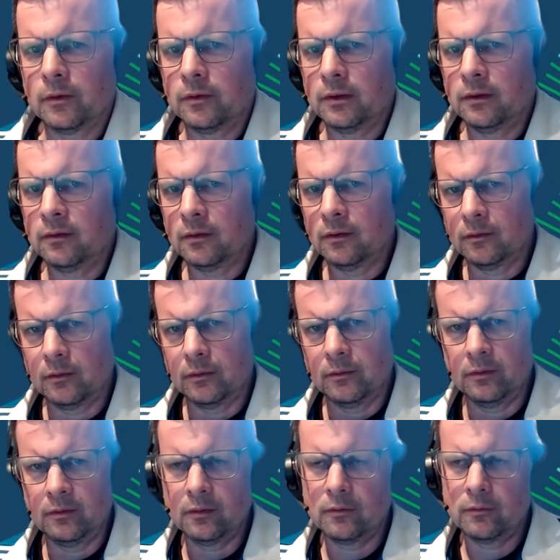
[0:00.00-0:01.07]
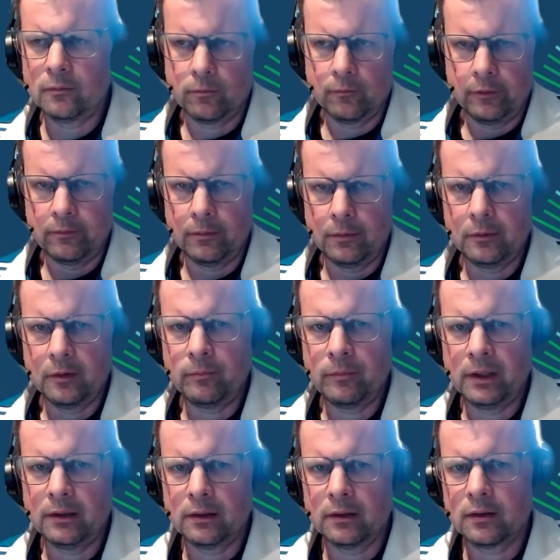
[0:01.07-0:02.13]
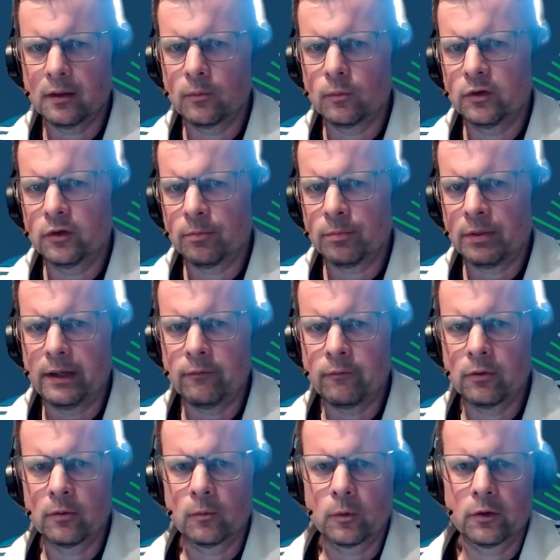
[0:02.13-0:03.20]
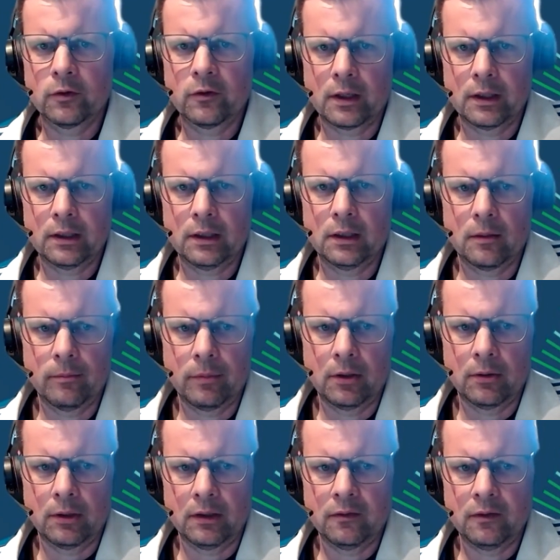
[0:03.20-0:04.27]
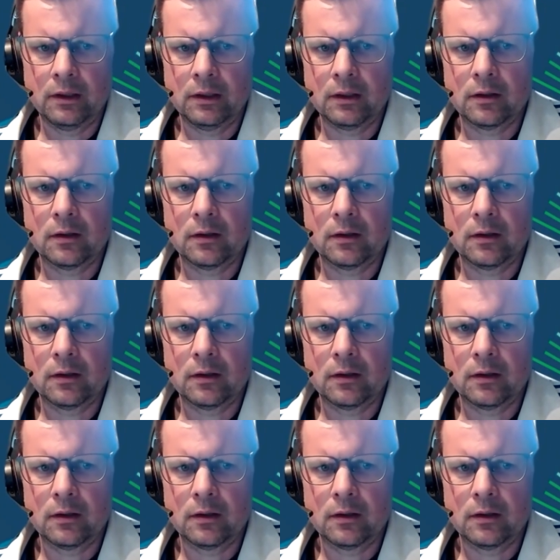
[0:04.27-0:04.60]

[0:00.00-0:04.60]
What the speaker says: this is dependent on which platform we're talking about, I think.